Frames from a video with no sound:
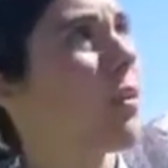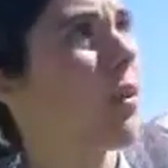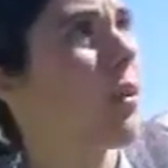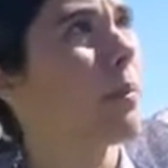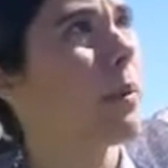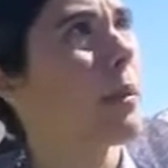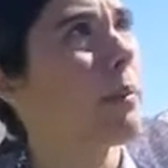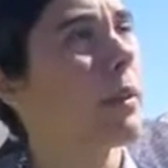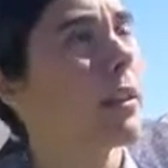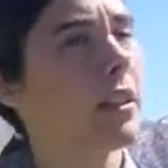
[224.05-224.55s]

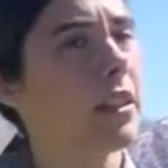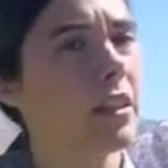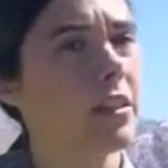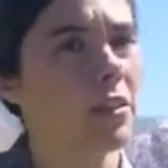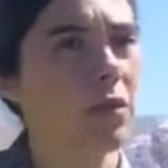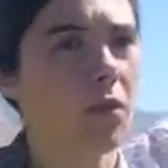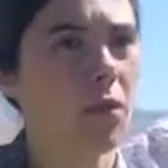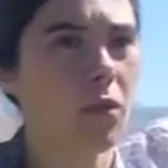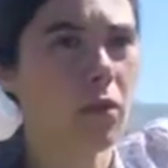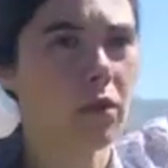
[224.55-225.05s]
or maybe
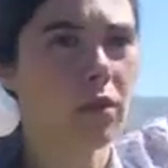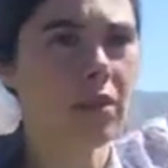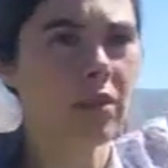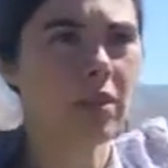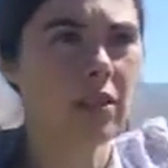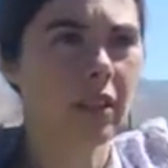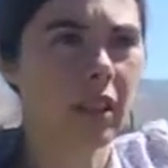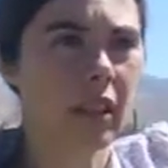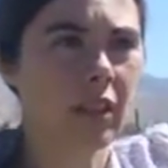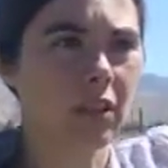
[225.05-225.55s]
lease a
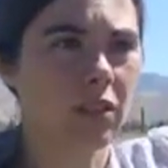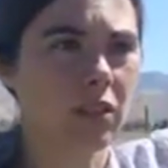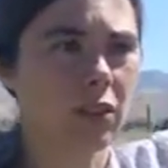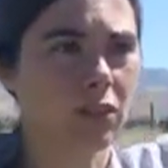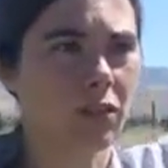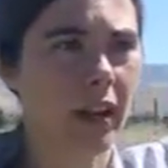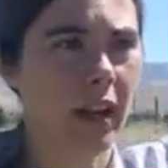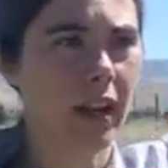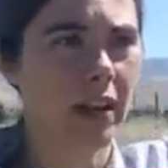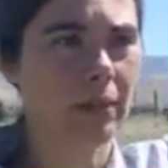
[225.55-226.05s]
horse and
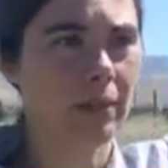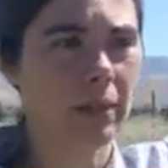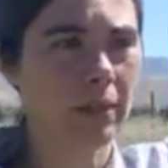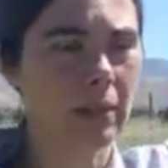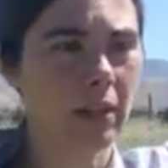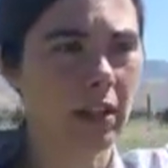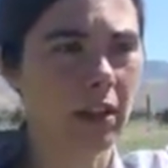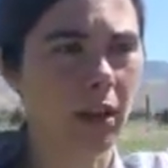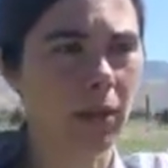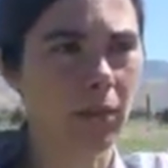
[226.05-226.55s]
just ride
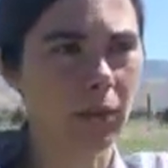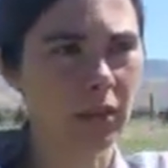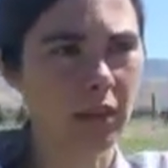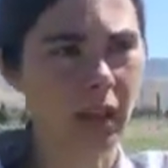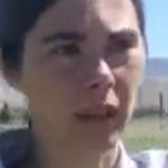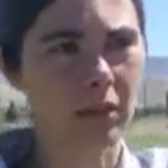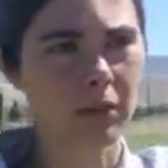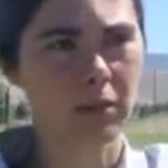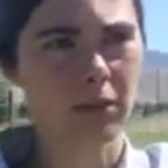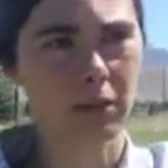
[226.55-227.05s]
maybe a couple
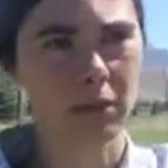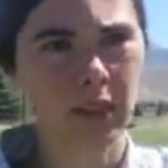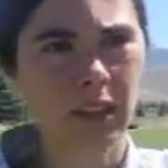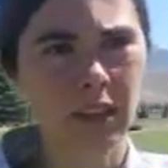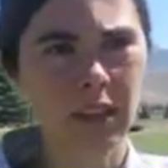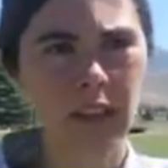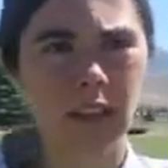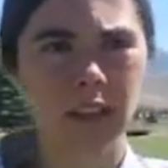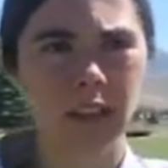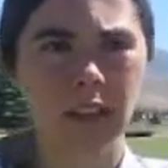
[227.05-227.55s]
times a
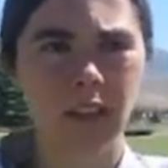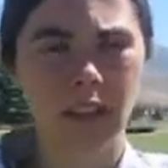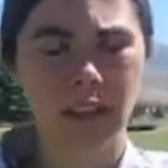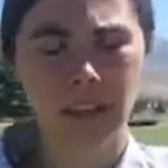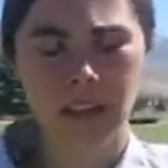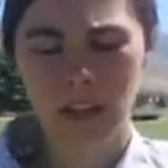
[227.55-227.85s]
week.